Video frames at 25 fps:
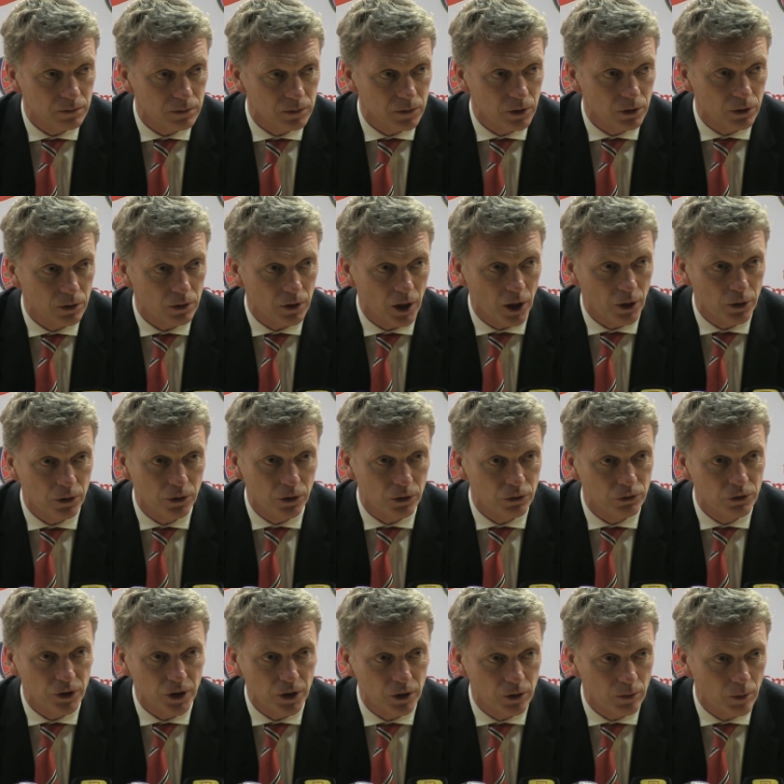You know, how good
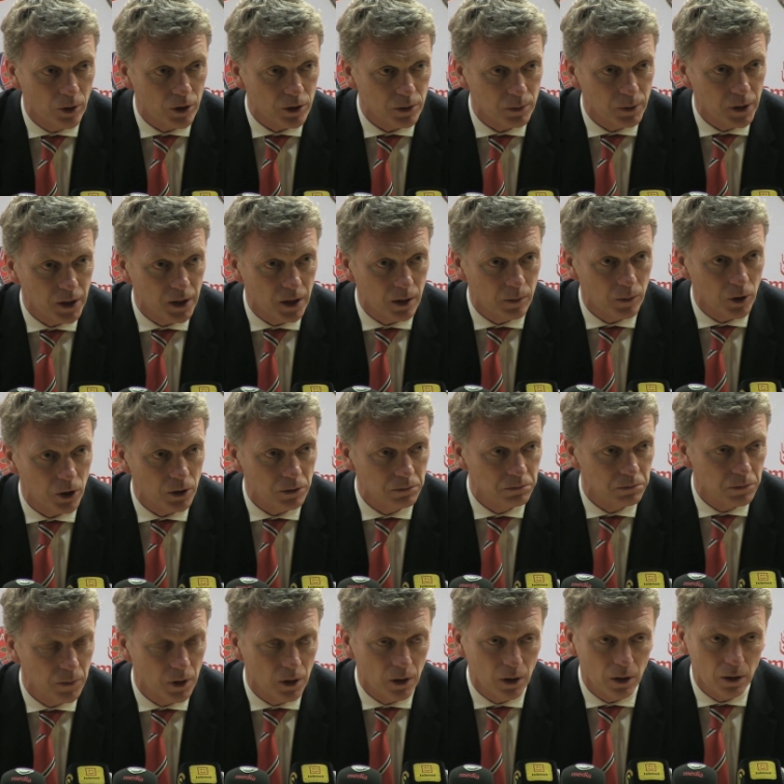Rio was when he came on.
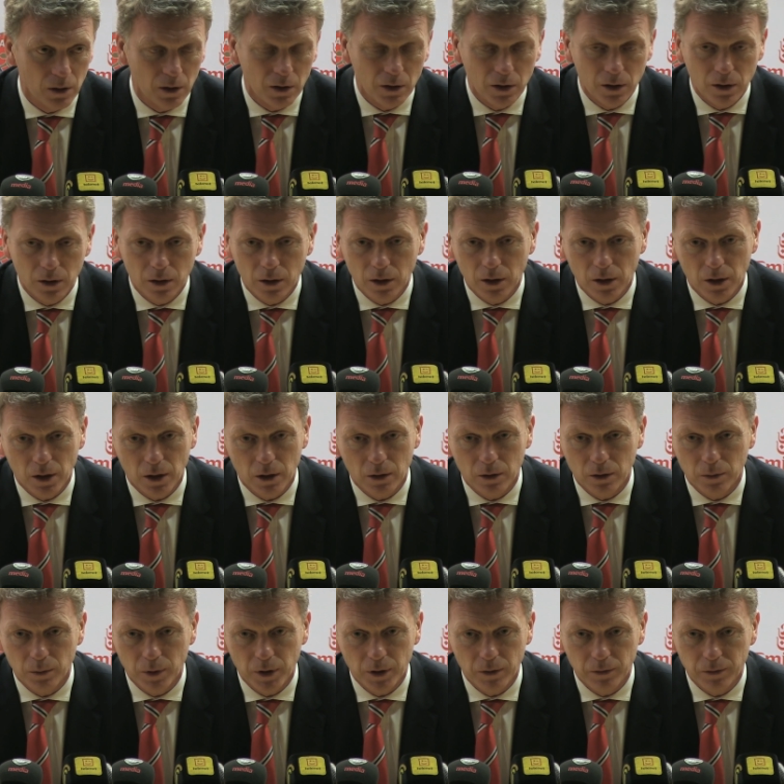You
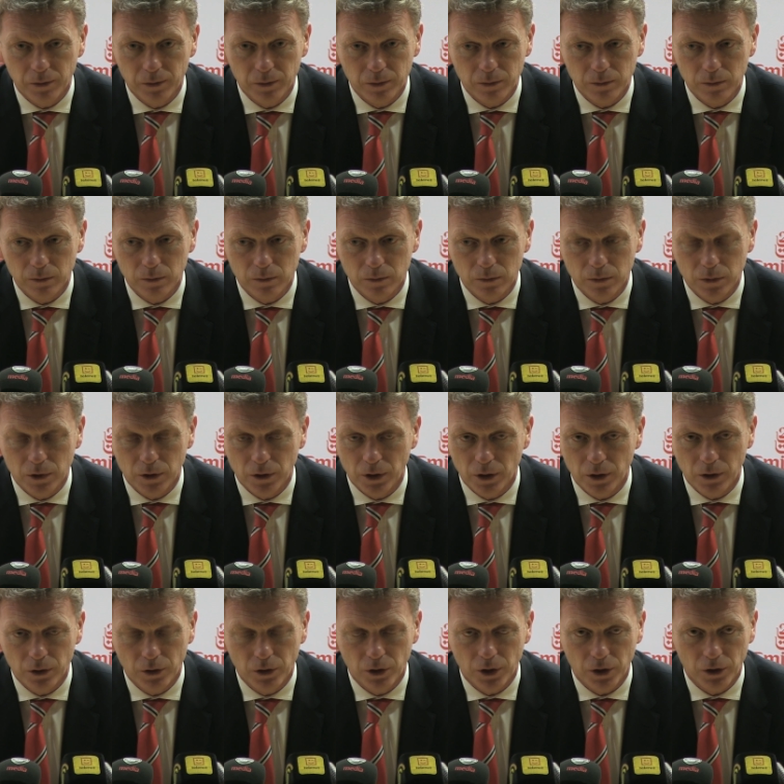know,
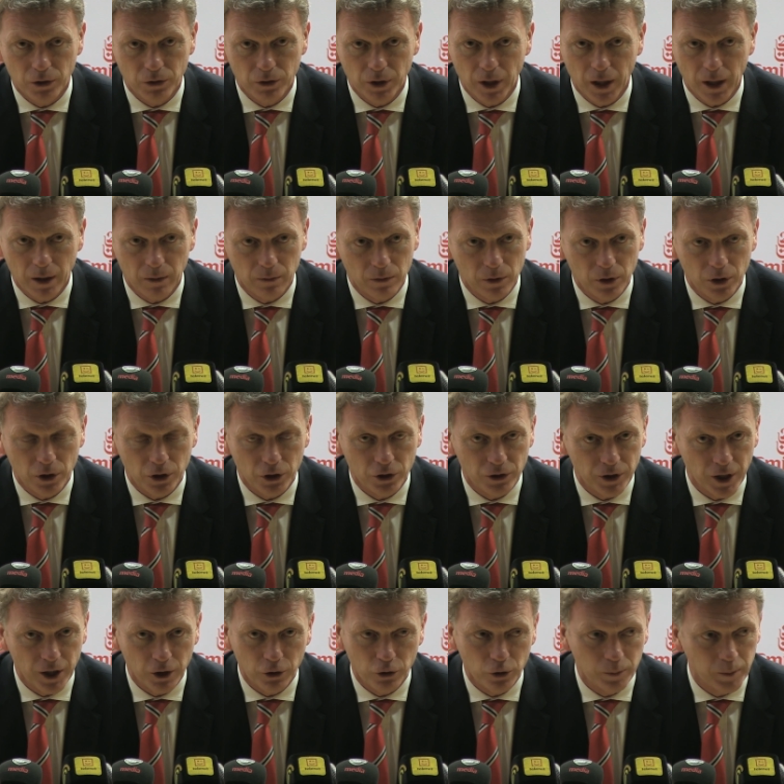they're a
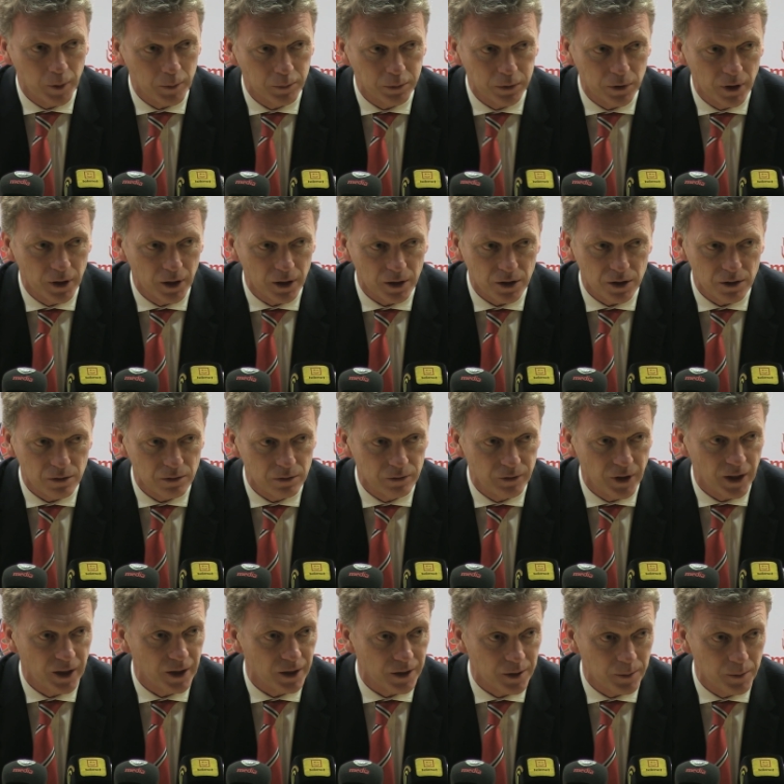great group of players,
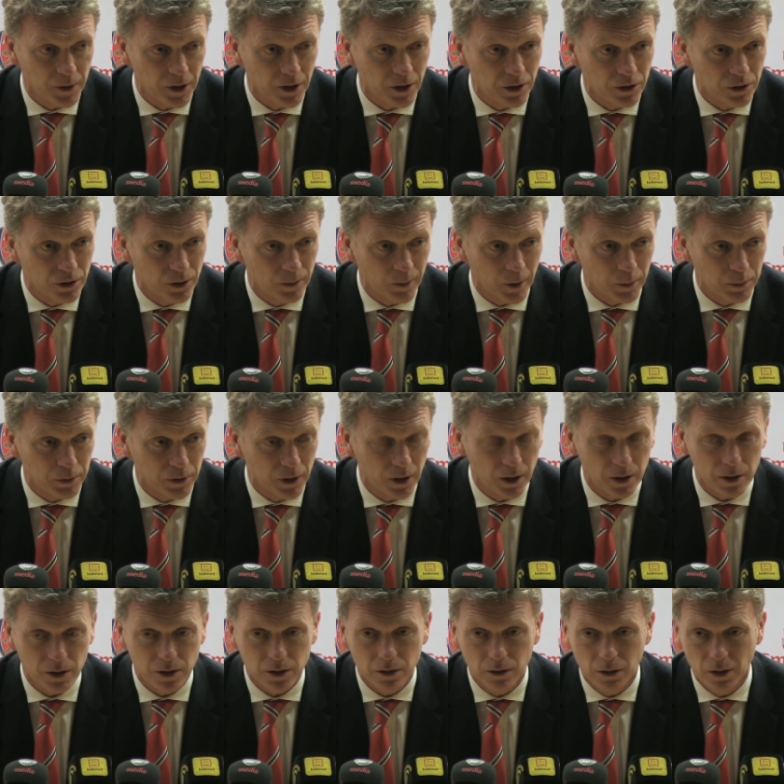very experienced group of
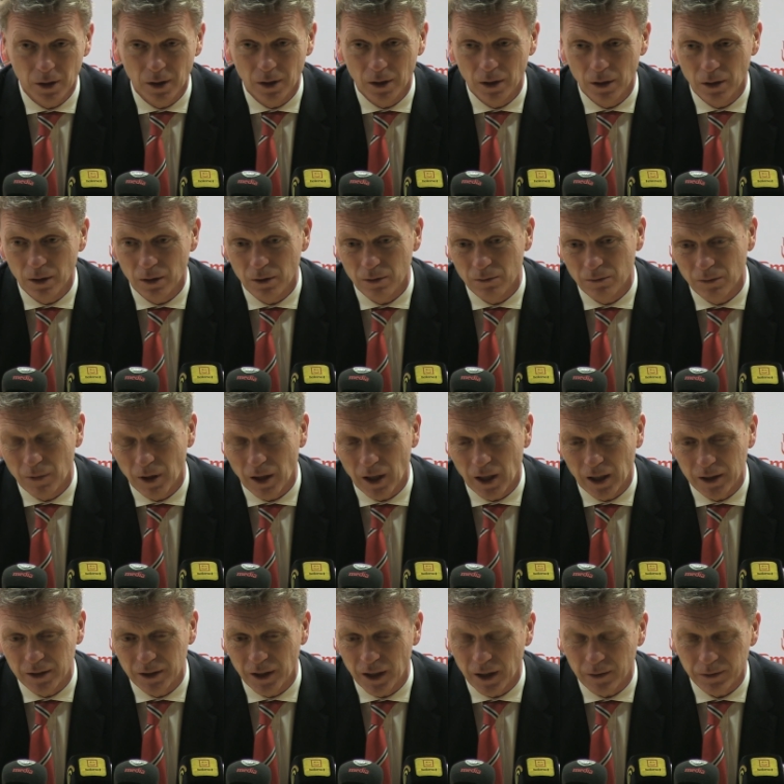players,
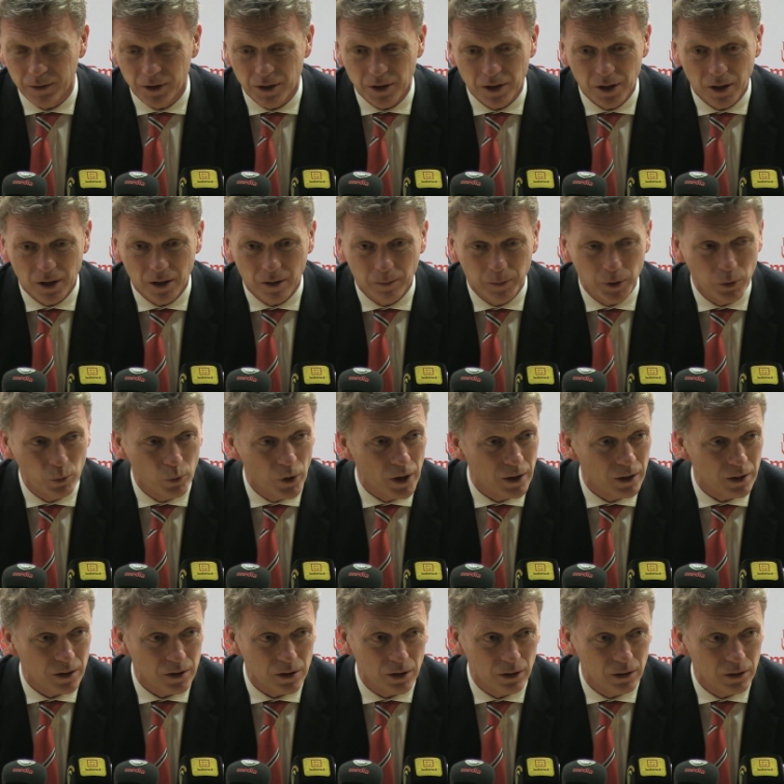and you have to say they've been
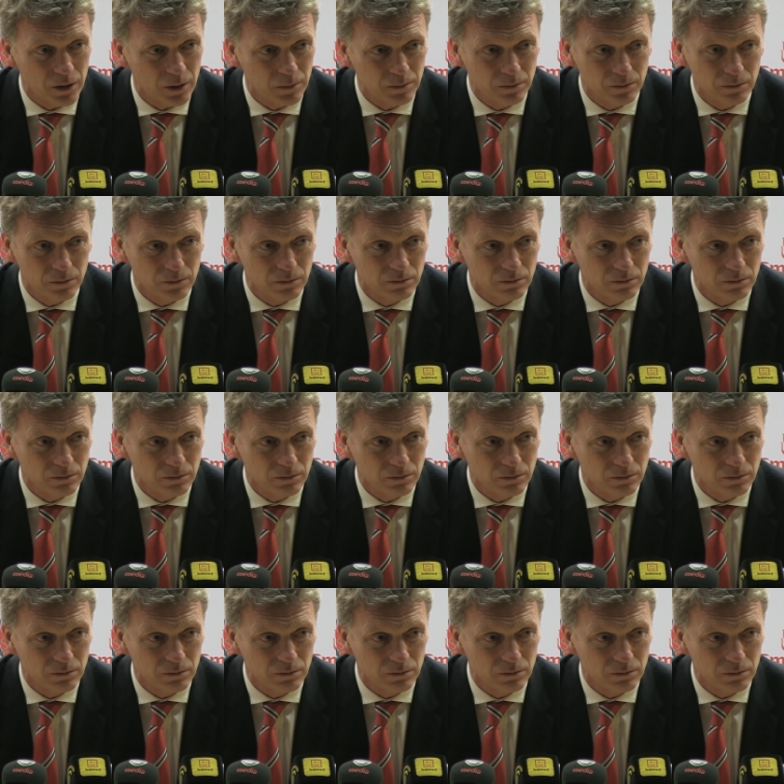winners, all of them.